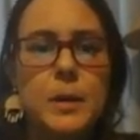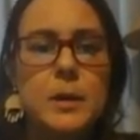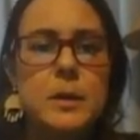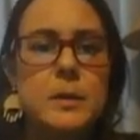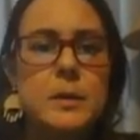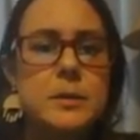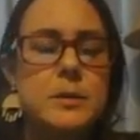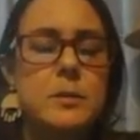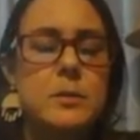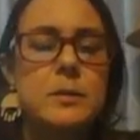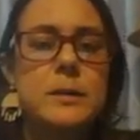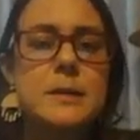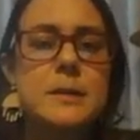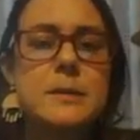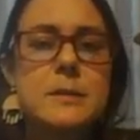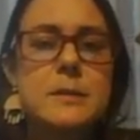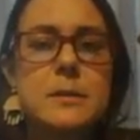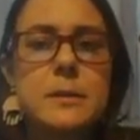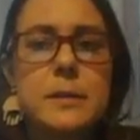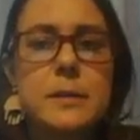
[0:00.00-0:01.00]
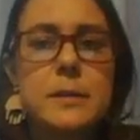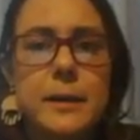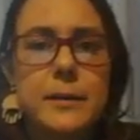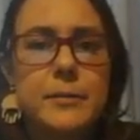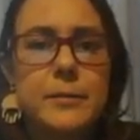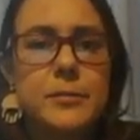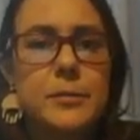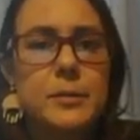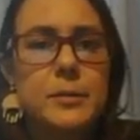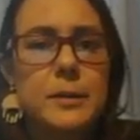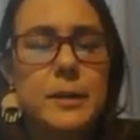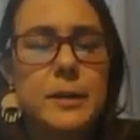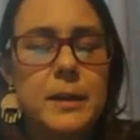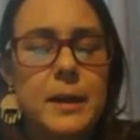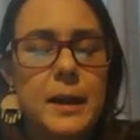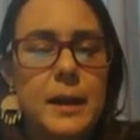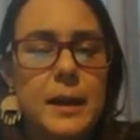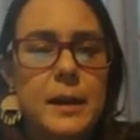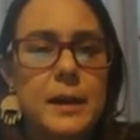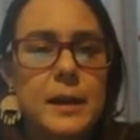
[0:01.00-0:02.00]
So let's look carefully
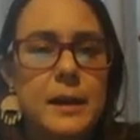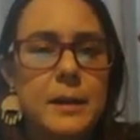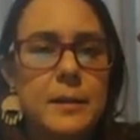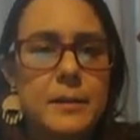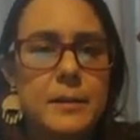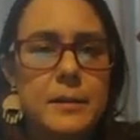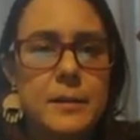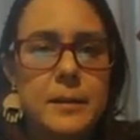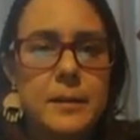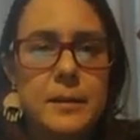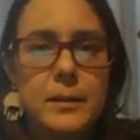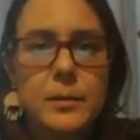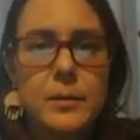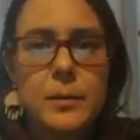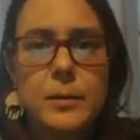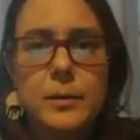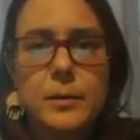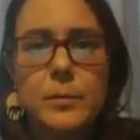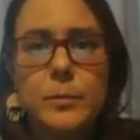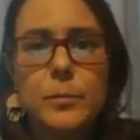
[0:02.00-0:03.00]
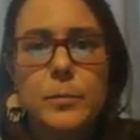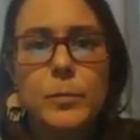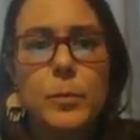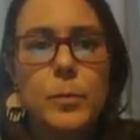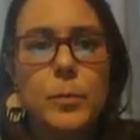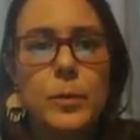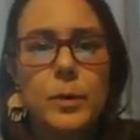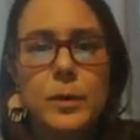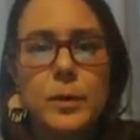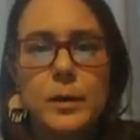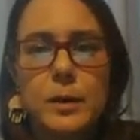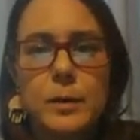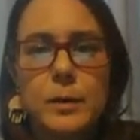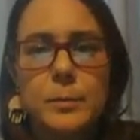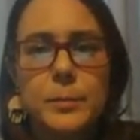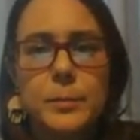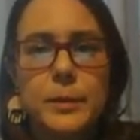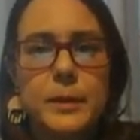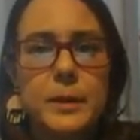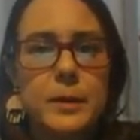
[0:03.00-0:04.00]
at the board
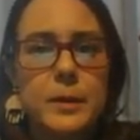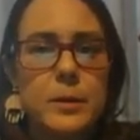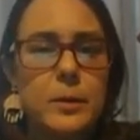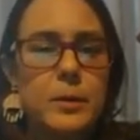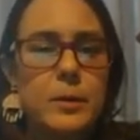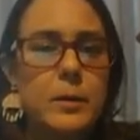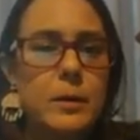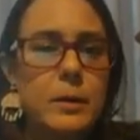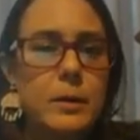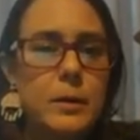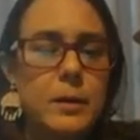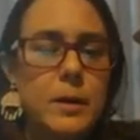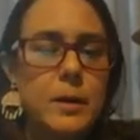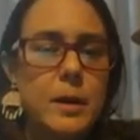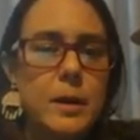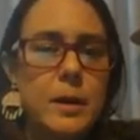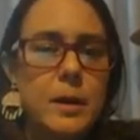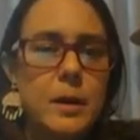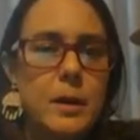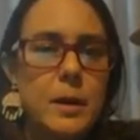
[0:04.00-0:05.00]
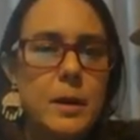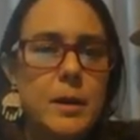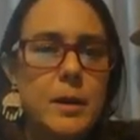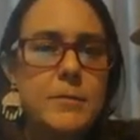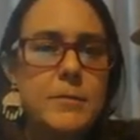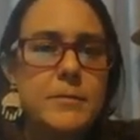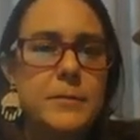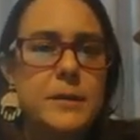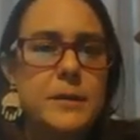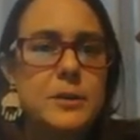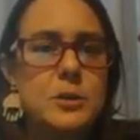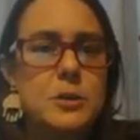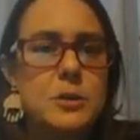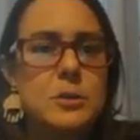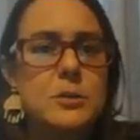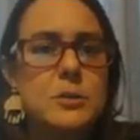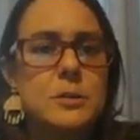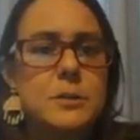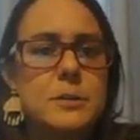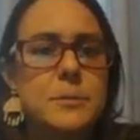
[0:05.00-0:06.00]
up here of
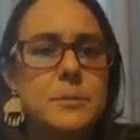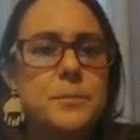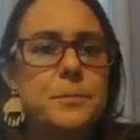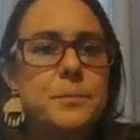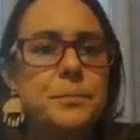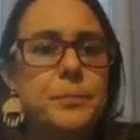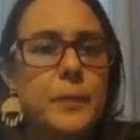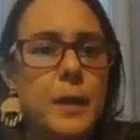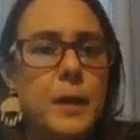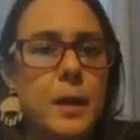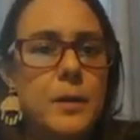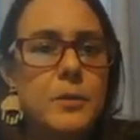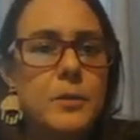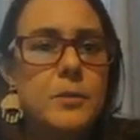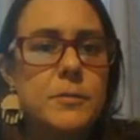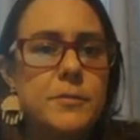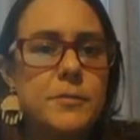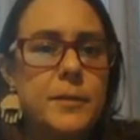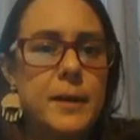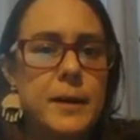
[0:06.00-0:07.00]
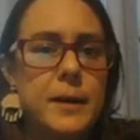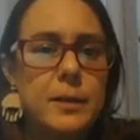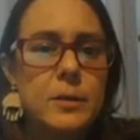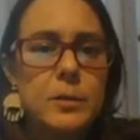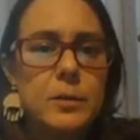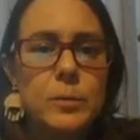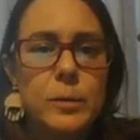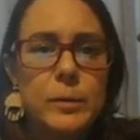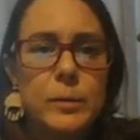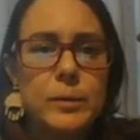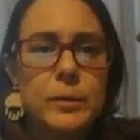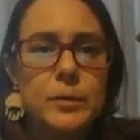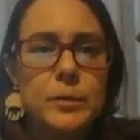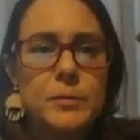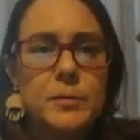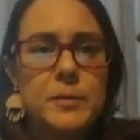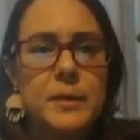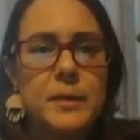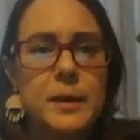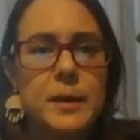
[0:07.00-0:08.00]
features. Under File, we went
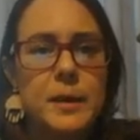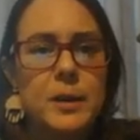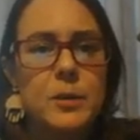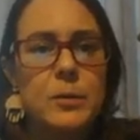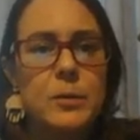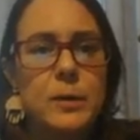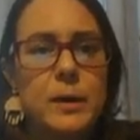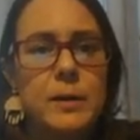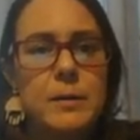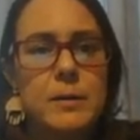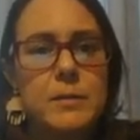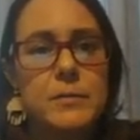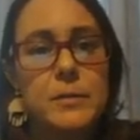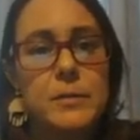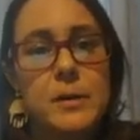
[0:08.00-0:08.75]
over that you have